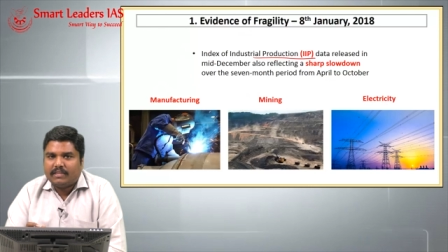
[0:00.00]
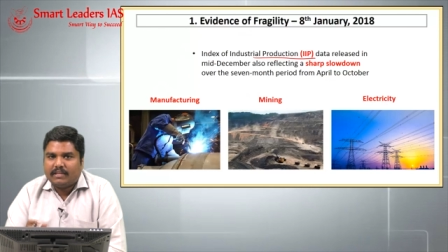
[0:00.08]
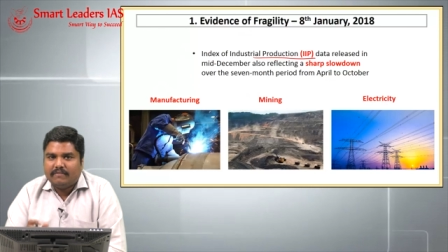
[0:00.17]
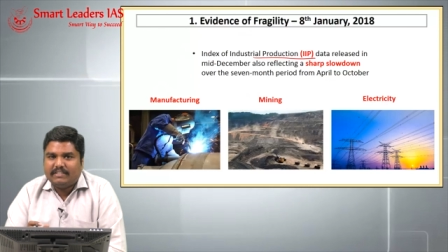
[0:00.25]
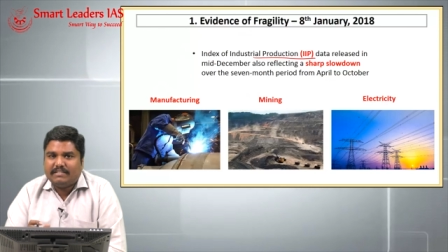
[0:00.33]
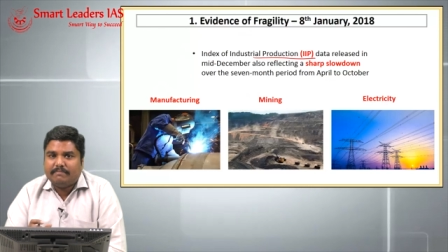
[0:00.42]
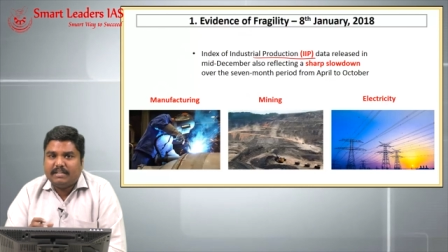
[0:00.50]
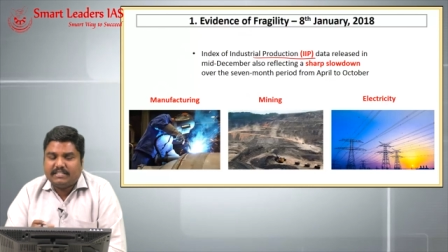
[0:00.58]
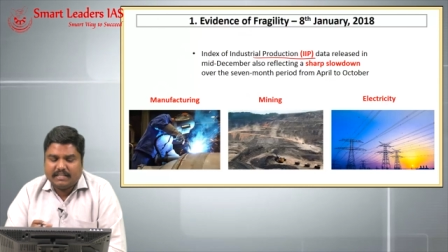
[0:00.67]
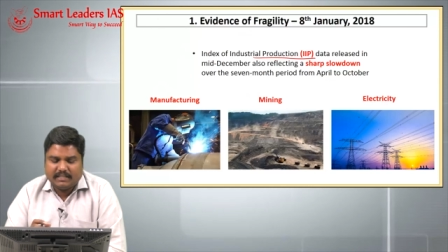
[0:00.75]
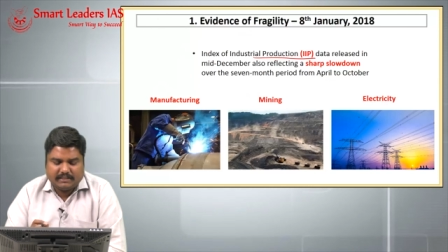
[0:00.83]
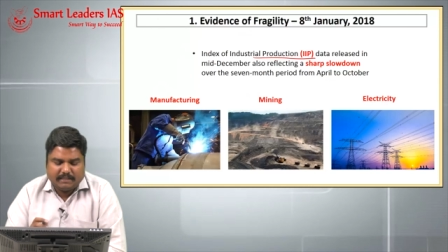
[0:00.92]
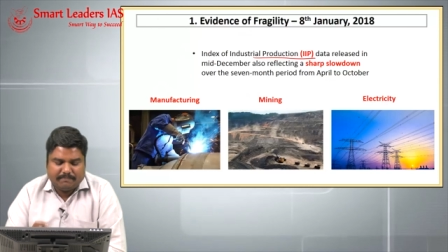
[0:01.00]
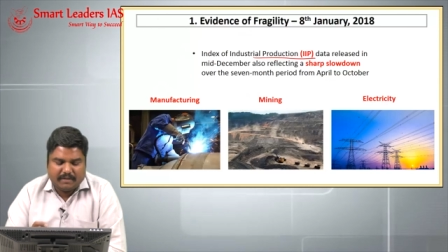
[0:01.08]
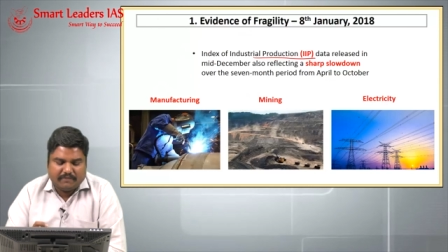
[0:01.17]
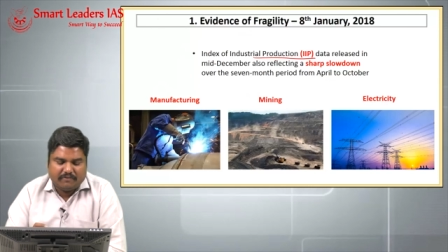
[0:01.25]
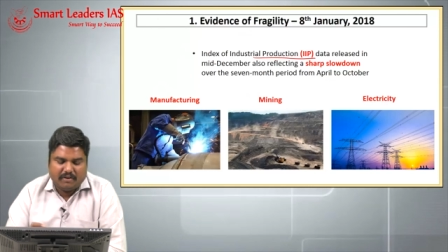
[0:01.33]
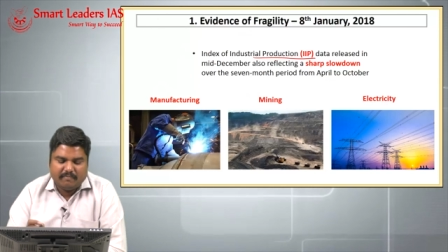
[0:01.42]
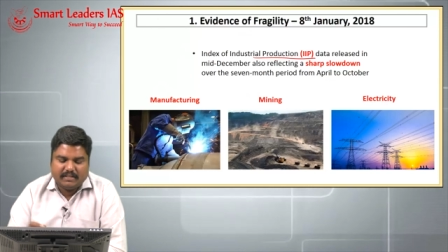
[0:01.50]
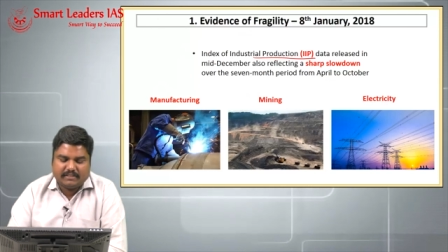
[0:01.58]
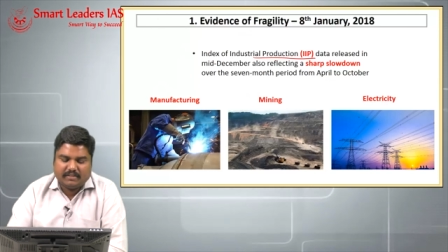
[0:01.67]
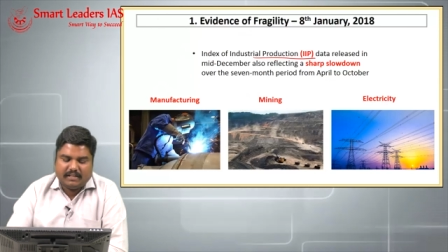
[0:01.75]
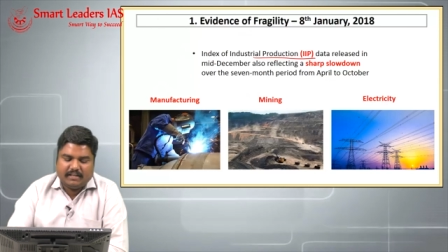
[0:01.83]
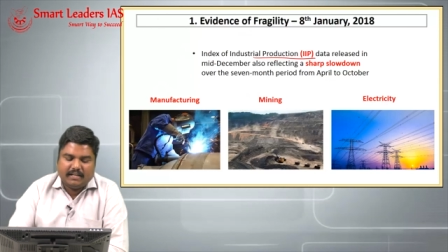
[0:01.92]
which measures the performance
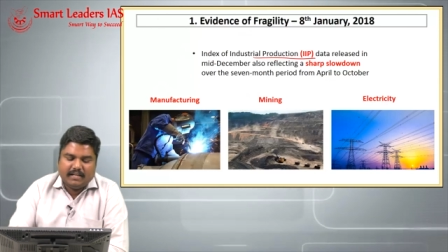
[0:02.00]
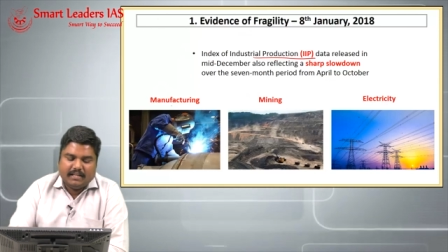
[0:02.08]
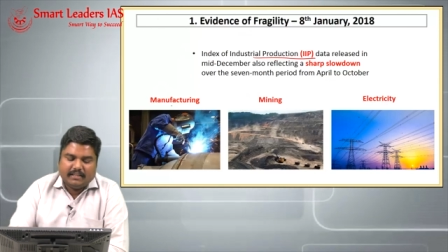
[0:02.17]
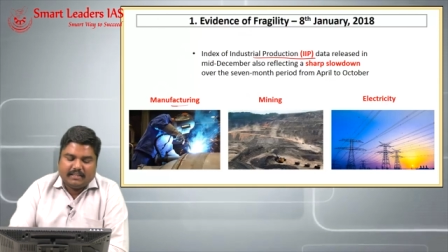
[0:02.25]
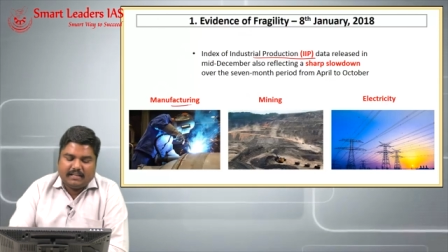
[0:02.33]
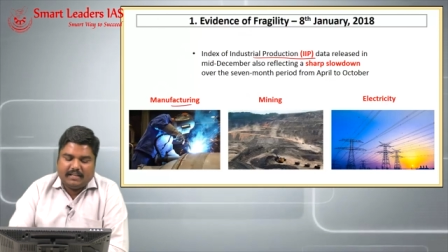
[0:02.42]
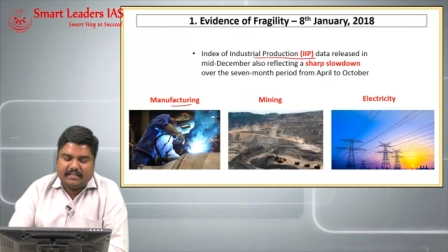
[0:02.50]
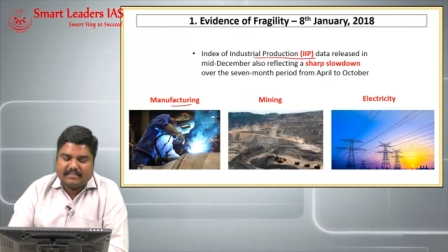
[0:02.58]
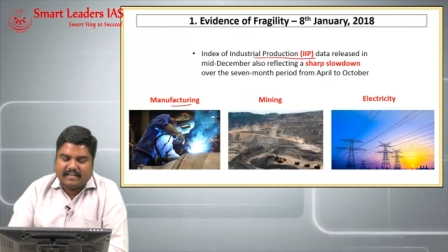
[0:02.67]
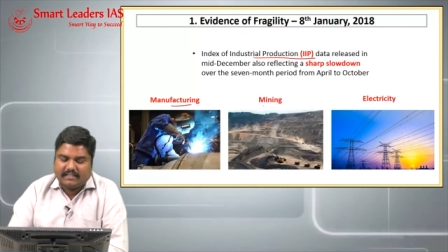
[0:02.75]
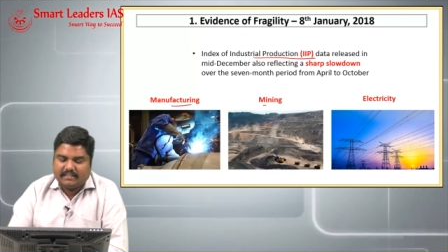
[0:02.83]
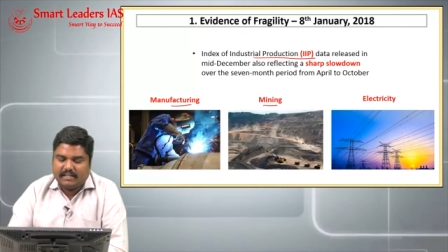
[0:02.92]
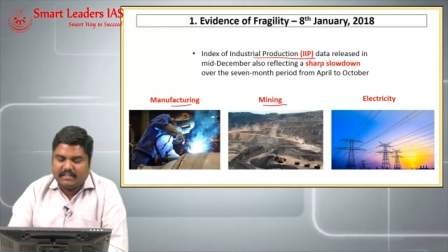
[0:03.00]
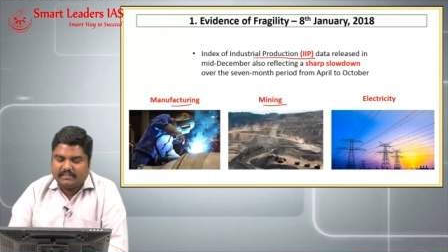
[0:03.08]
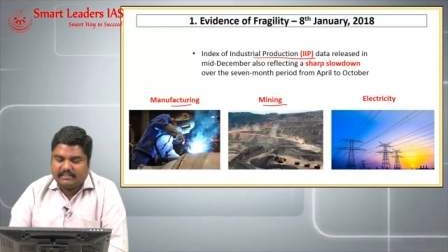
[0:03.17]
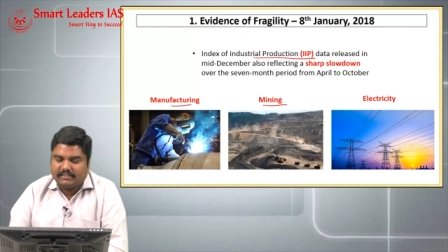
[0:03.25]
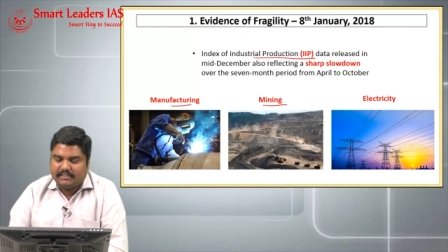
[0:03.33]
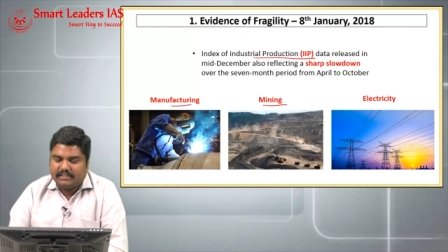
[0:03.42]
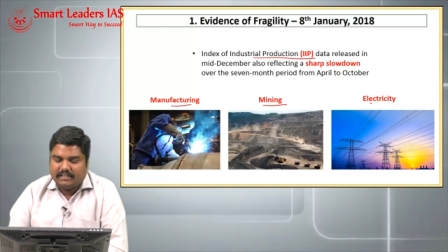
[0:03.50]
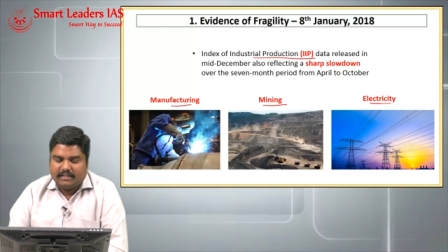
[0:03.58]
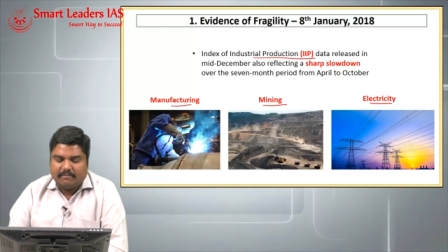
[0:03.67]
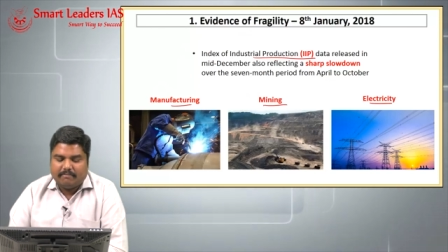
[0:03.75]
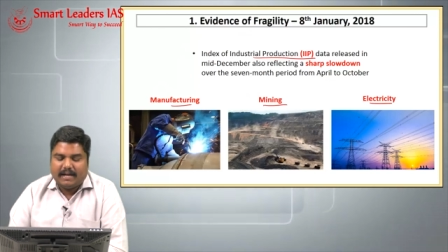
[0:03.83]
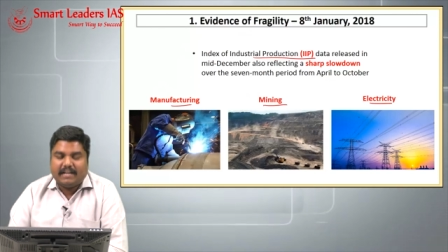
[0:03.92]
in three sectors
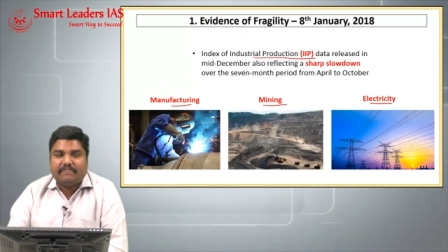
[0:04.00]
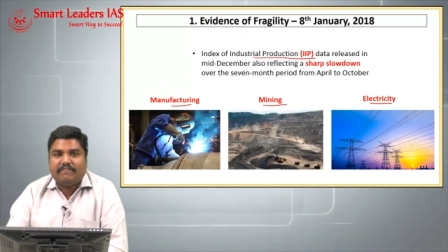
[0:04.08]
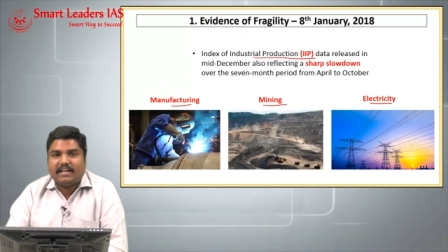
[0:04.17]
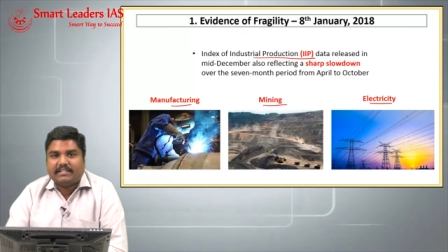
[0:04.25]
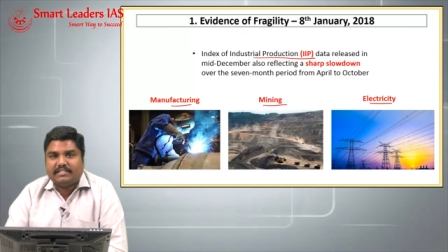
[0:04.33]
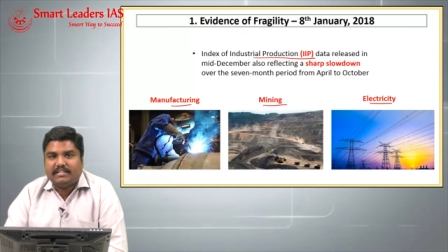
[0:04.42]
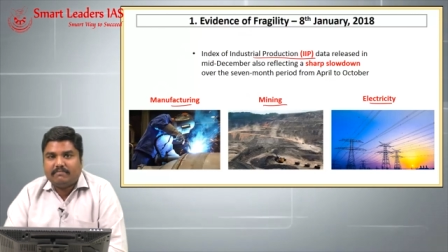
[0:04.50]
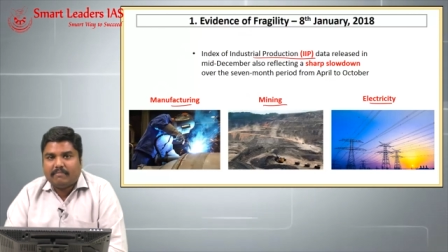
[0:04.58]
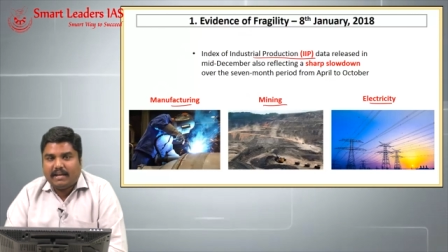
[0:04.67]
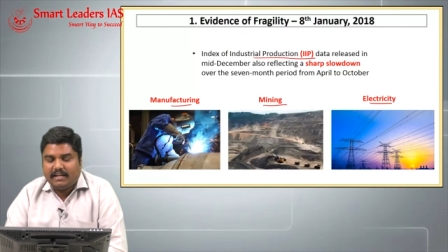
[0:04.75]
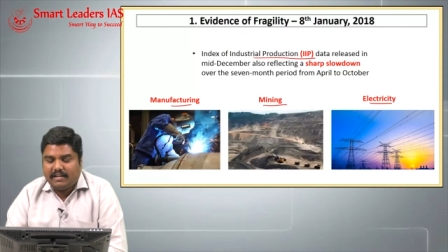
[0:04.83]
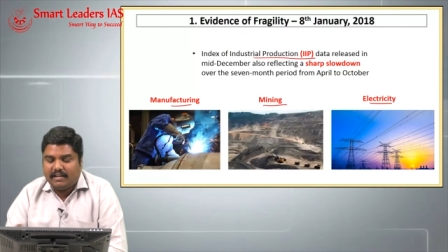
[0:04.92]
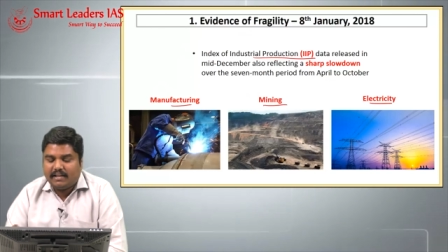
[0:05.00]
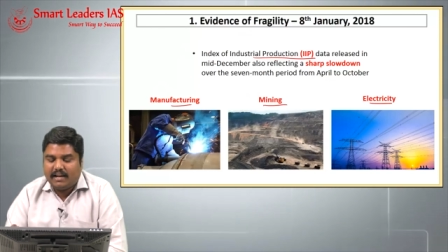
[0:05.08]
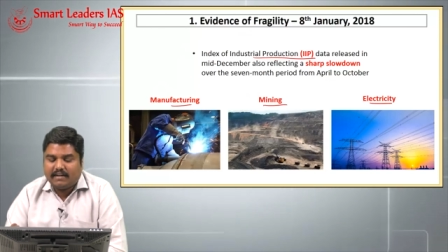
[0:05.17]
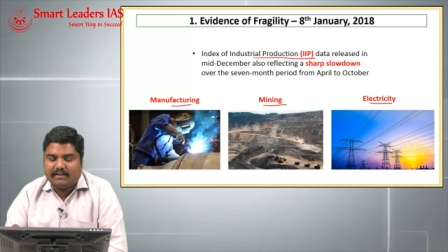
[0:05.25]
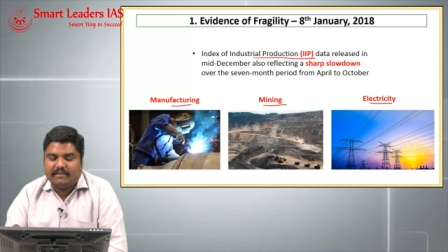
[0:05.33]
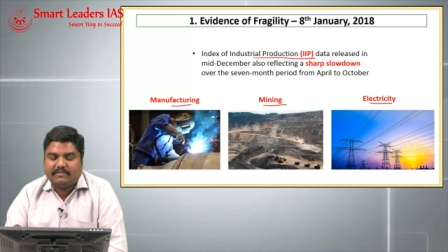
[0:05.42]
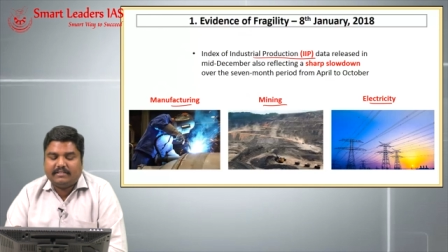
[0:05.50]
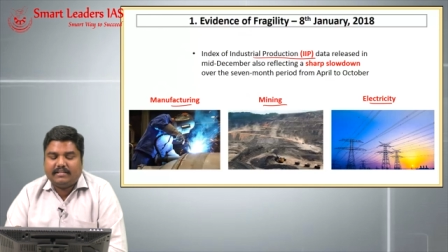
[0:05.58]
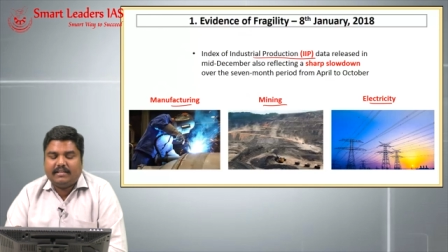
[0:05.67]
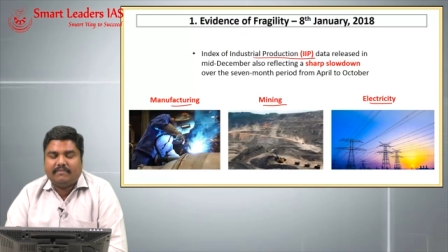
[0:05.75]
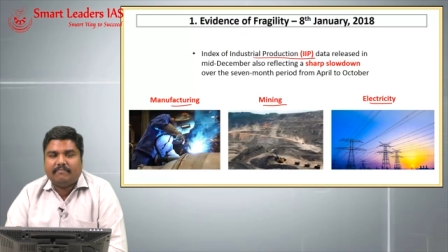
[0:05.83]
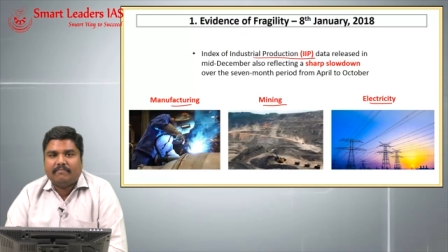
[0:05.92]
manufacturing, mining and
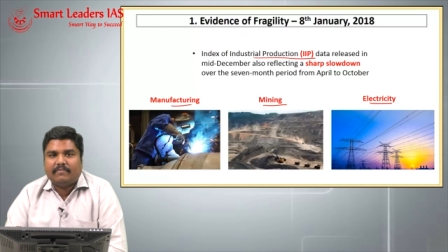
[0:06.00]
electricity